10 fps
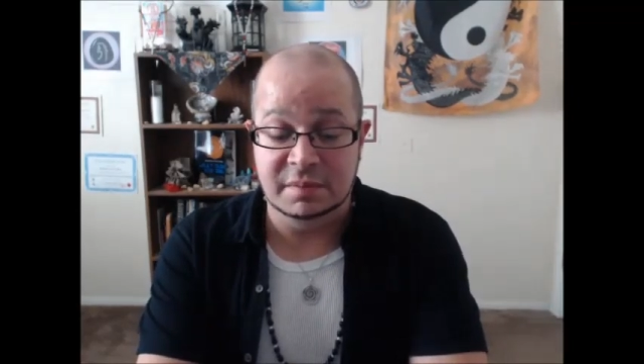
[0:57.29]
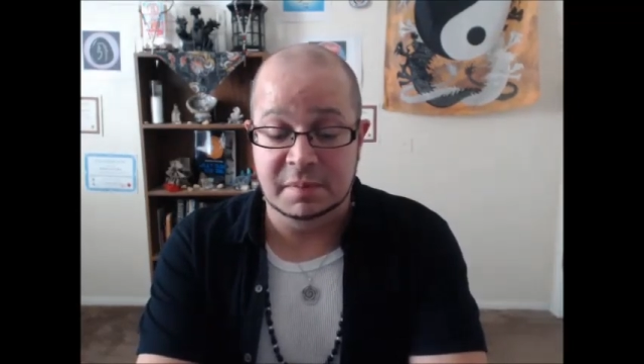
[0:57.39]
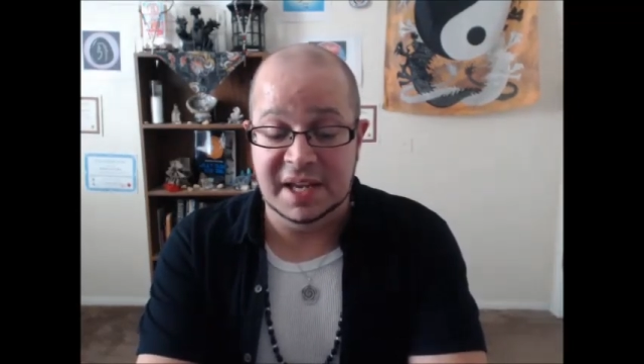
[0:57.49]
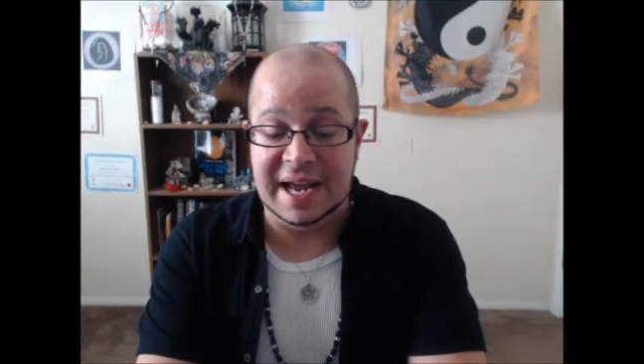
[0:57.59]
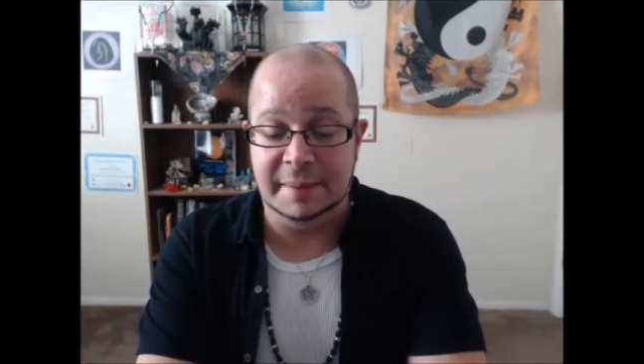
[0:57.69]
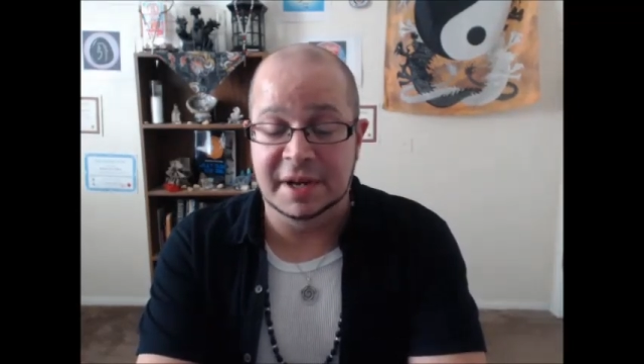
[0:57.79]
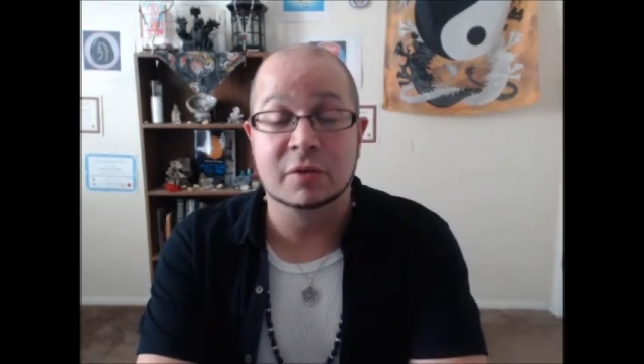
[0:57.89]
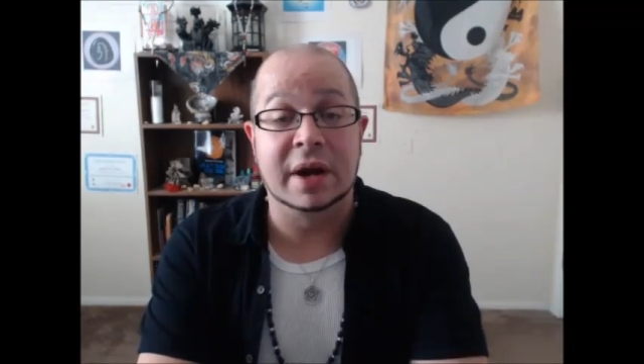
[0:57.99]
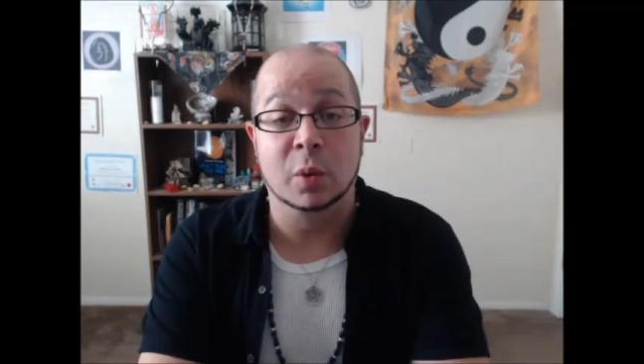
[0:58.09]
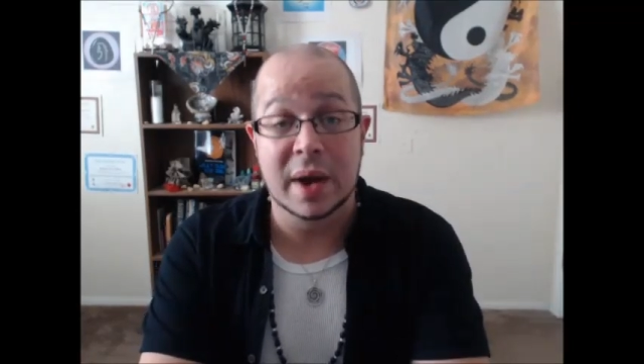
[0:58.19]
stuck
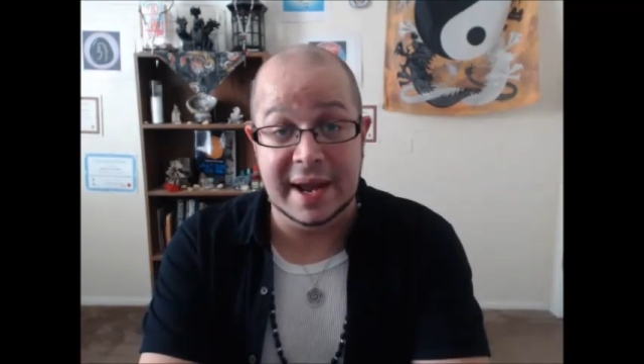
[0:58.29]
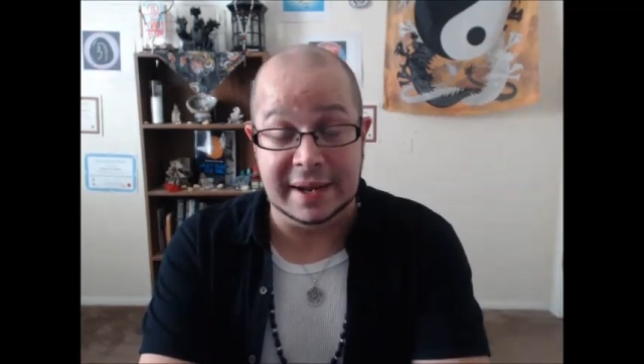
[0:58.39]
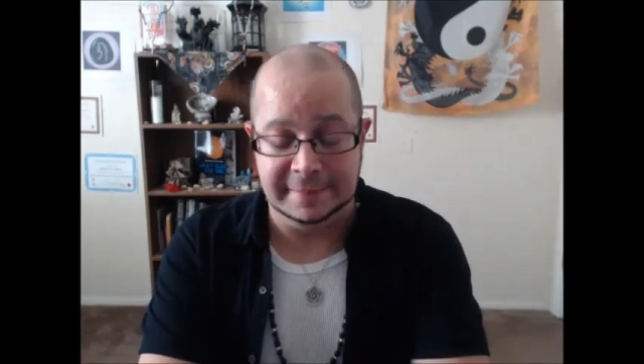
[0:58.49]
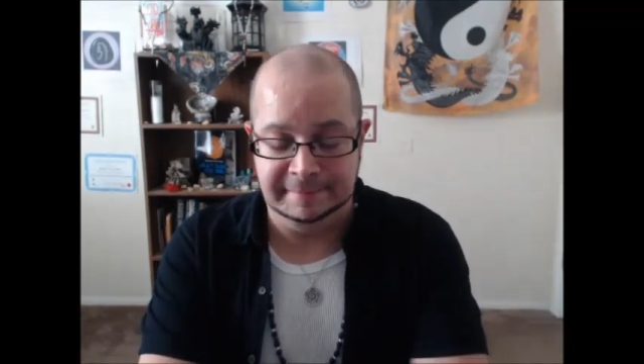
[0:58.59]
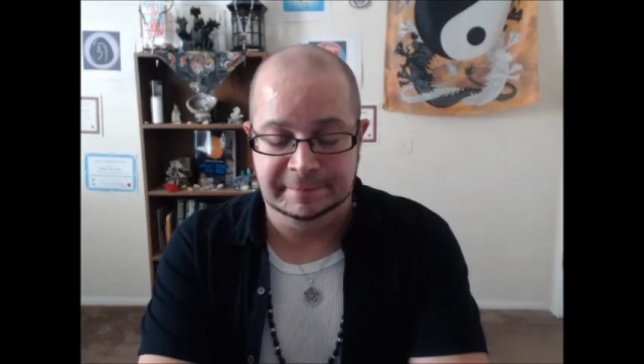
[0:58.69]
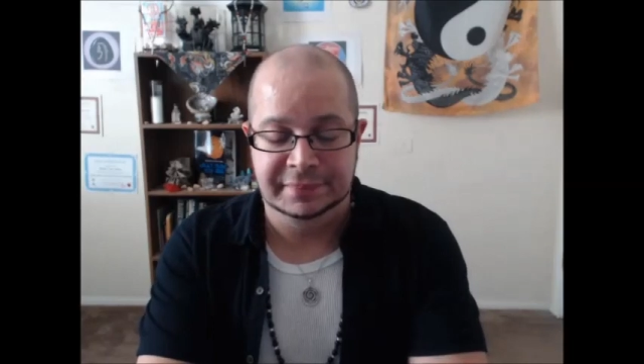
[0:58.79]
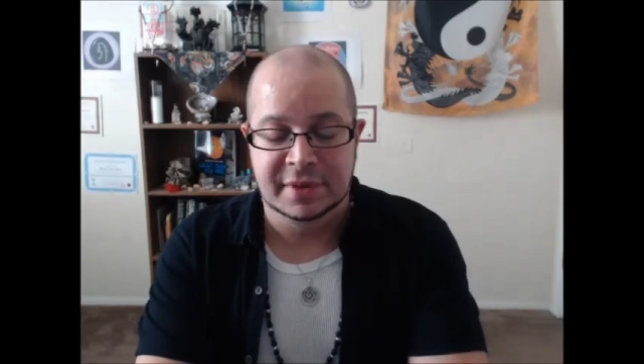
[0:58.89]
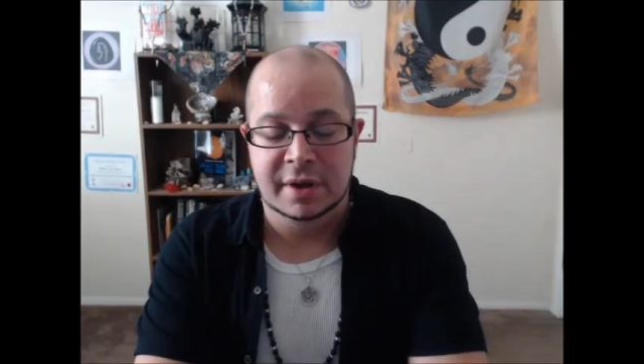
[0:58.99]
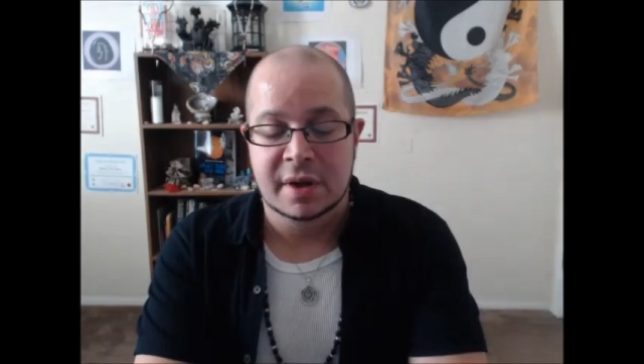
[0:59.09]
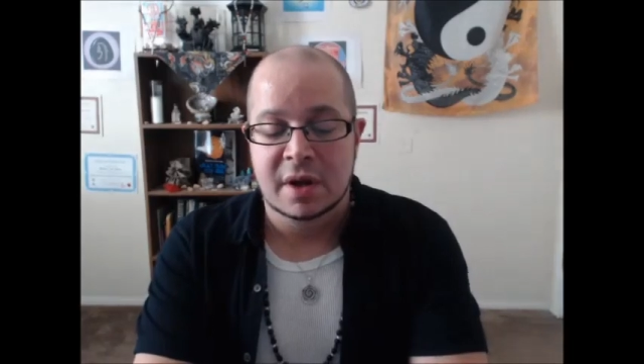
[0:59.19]
or trying to
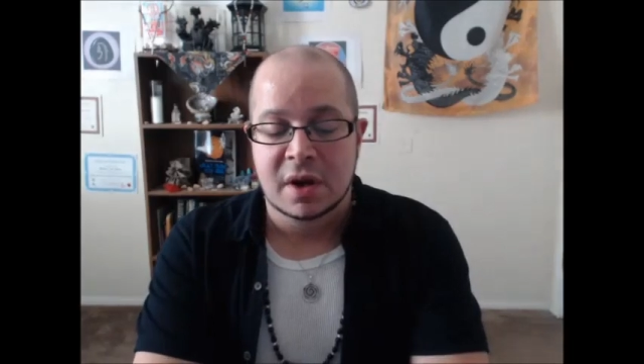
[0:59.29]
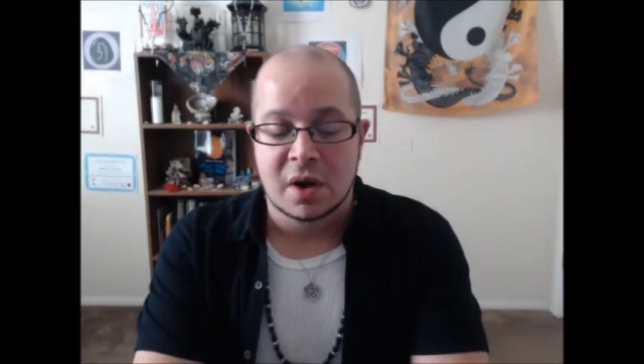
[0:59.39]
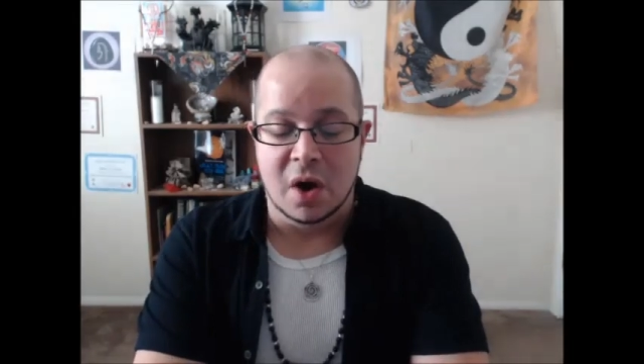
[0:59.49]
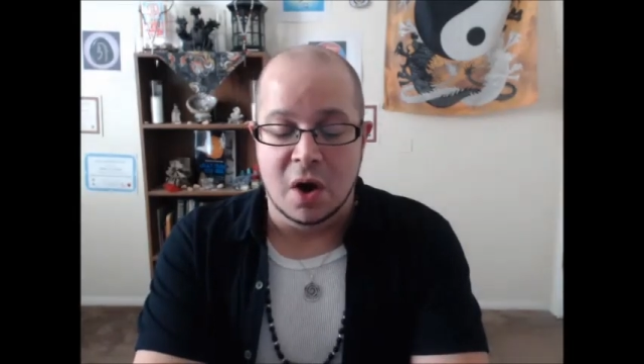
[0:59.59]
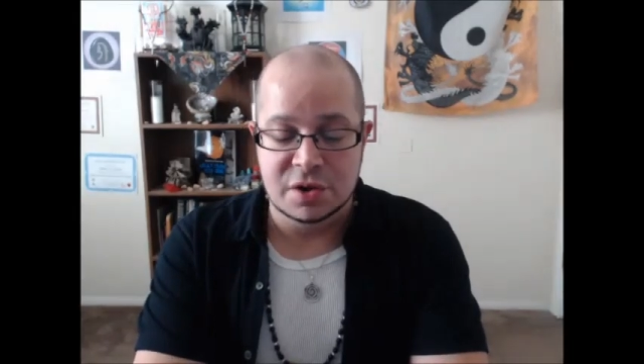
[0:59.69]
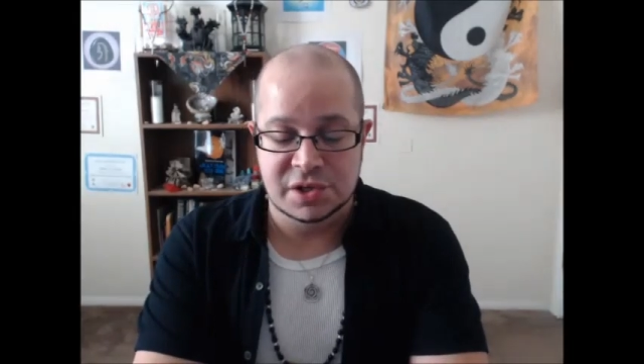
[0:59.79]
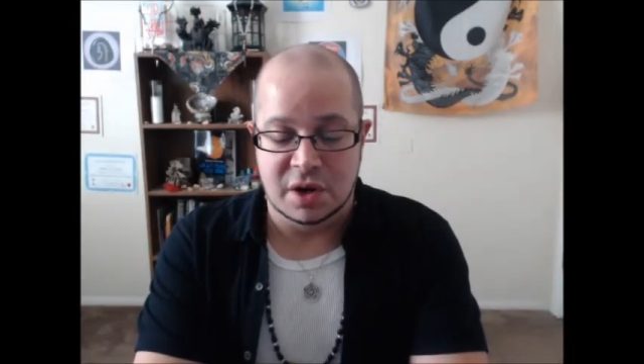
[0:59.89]
be creative,